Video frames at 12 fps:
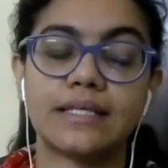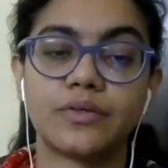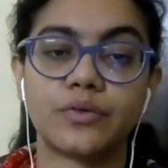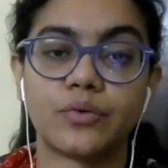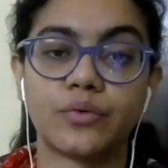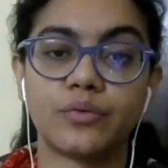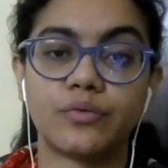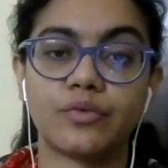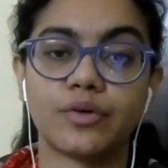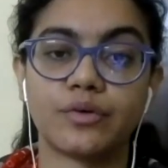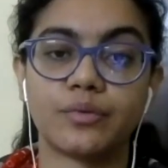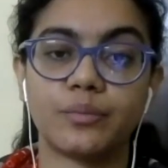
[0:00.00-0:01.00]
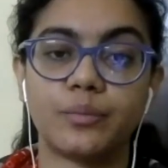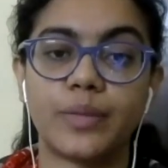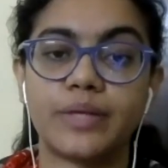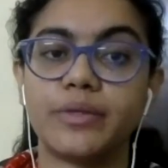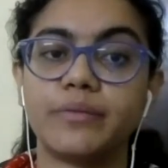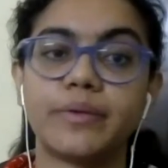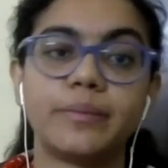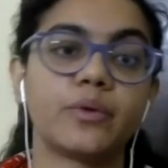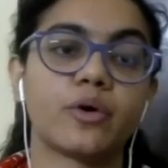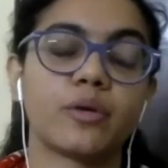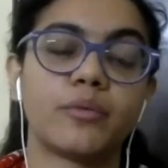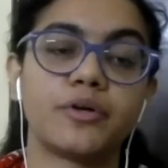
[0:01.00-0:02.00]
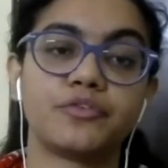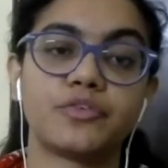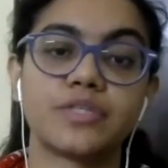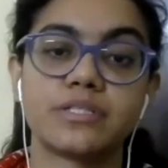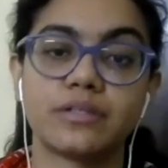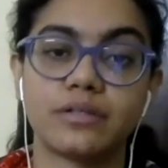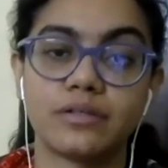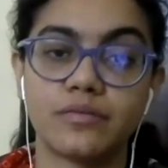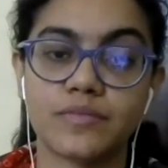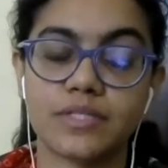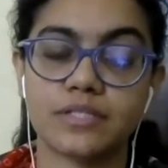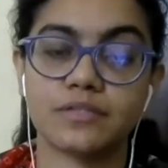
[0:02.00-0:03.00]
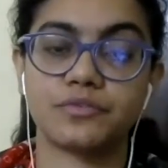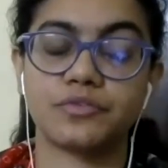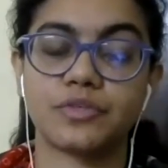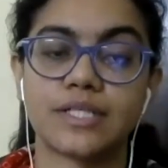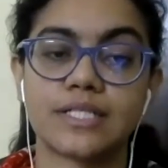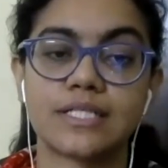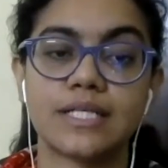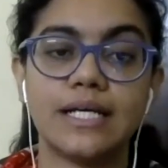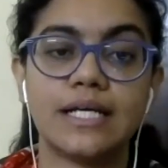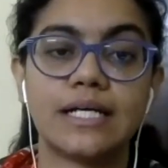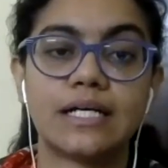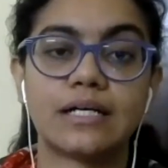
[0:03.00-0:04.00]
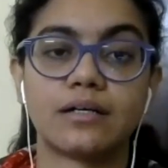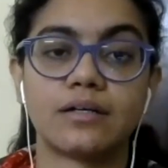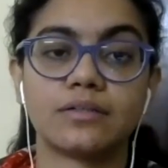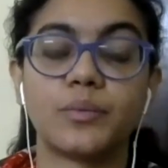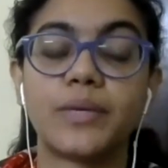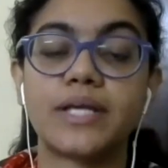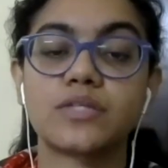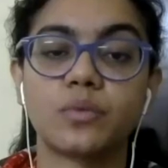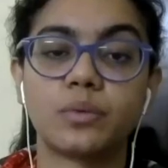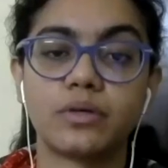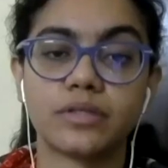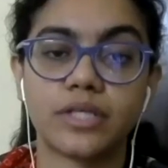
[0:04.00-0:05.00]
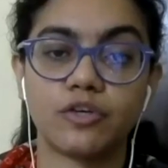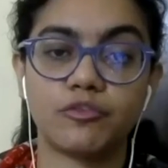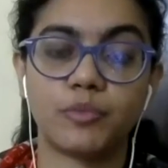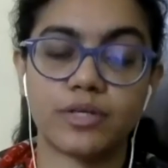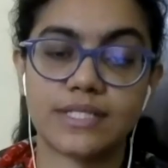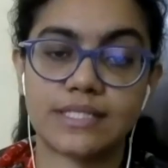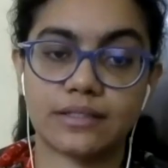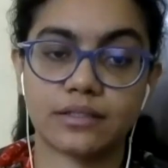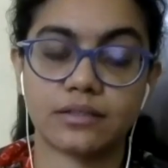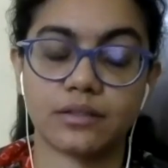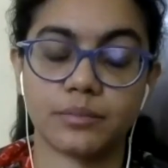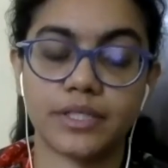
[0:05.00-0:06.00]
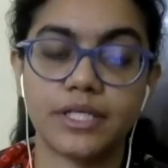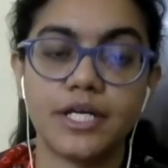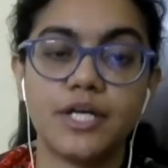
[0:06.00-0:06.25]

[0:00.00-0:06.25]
When we talk about different terms and different the ways of working of policy in the government.